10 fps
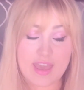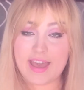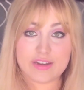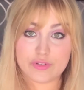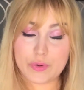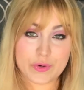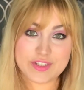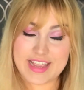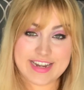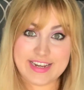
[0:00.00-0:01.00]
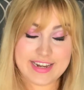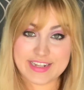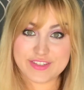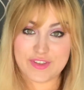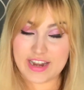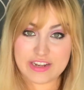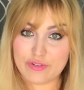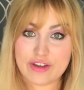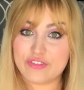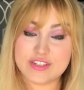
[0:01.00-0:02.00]
And of course, any links for any
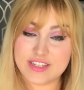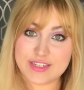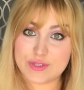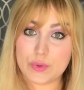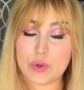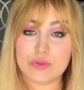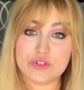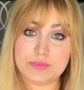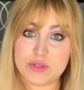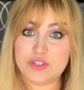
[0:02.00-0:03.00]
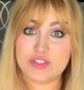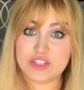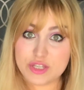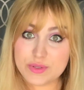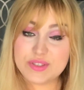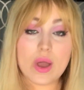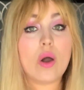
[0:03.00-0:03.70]
references or contributions used